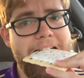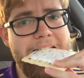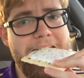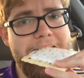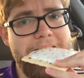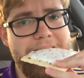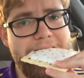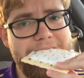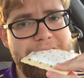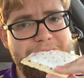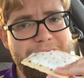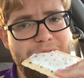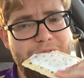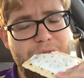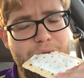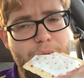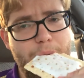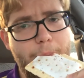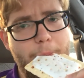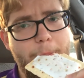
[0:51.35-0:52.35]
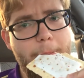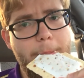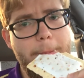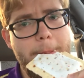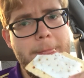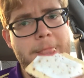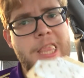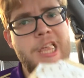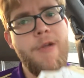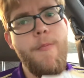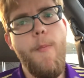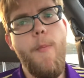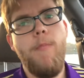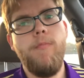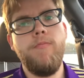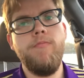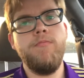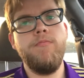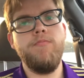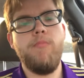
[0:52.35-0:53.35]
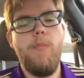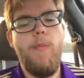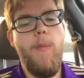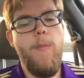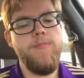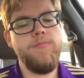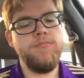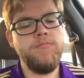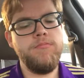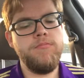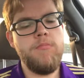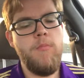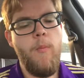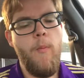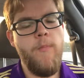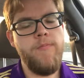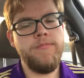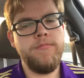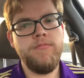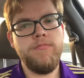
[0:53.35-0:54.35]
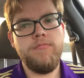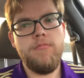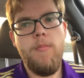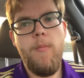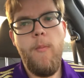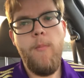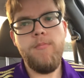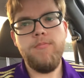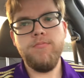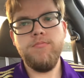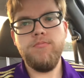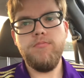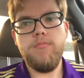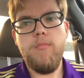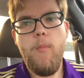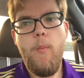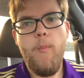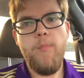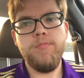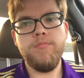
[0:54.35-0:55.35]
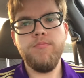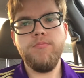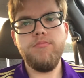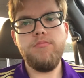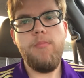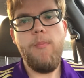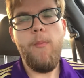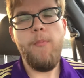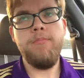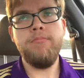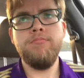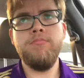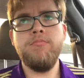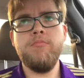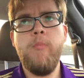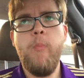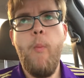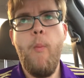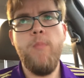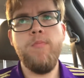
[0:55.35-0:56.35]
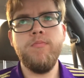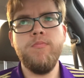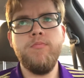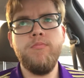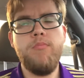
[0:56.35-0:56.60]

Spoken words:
Nothing is said.